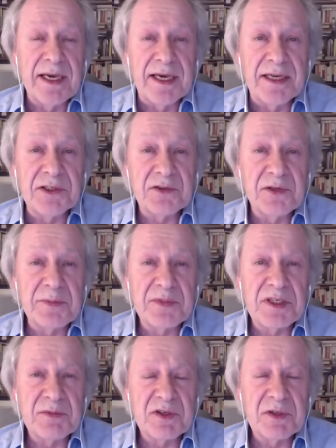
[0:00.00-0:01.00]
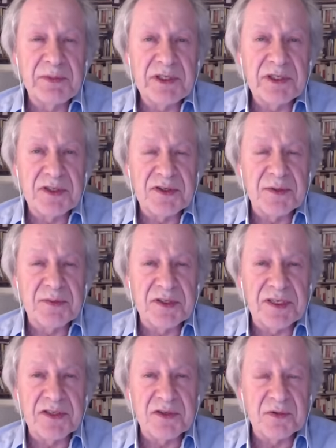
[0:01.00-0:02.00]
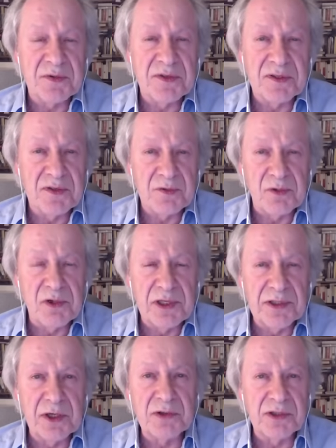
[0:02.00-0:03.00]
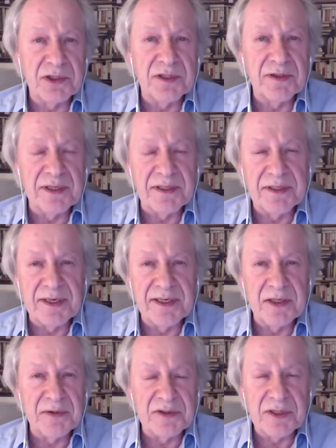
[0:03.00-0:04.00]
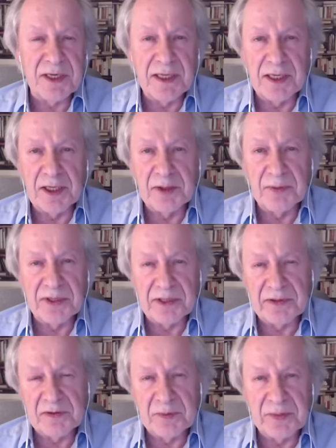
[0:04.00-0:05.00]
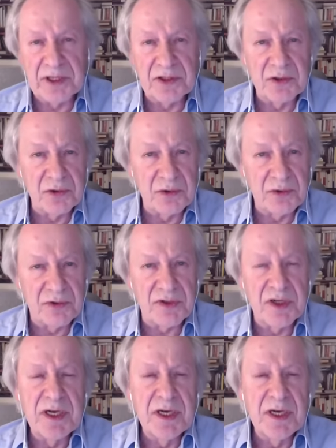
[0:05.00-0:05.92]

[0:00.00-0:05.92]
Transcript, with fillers: And Trump seems to be just obsessed with this wrong notion that NATO is a club and you have to pay dues.